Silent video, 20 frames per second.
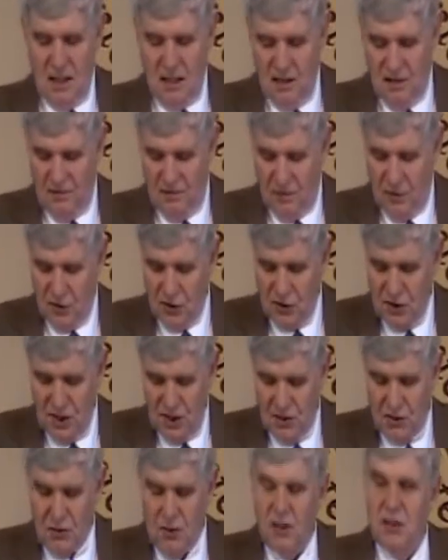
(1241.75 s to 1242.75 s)
in the first
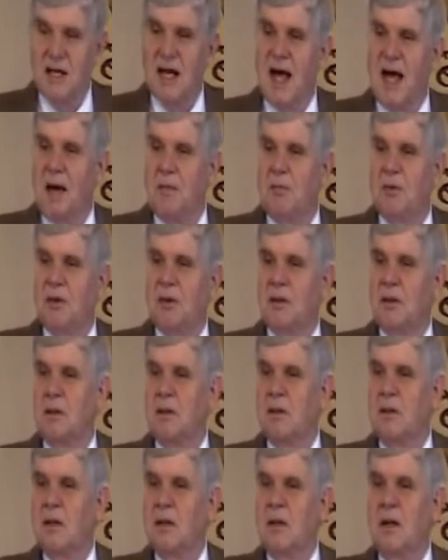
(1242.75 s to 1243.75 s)
century, a time when
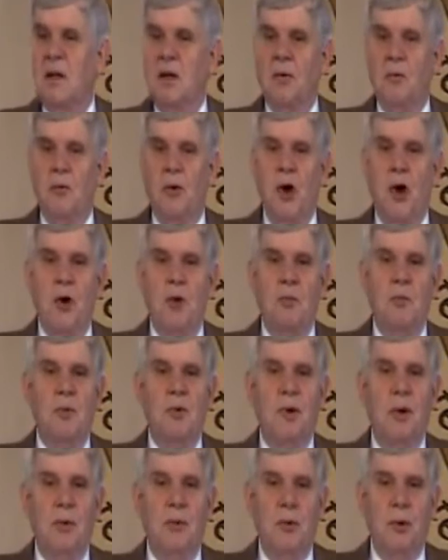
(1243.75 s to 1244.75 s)

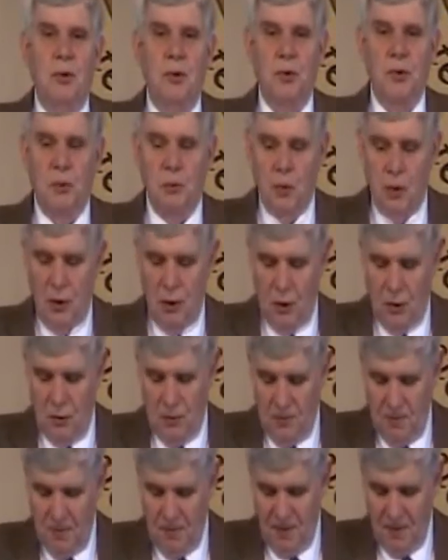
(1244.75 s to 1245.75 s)
Rome ruled the
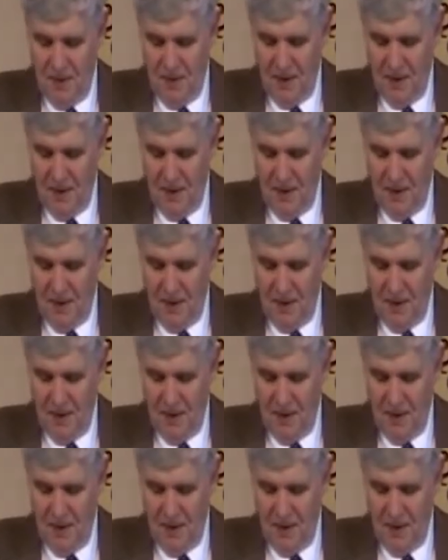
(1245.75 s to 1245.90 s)
world.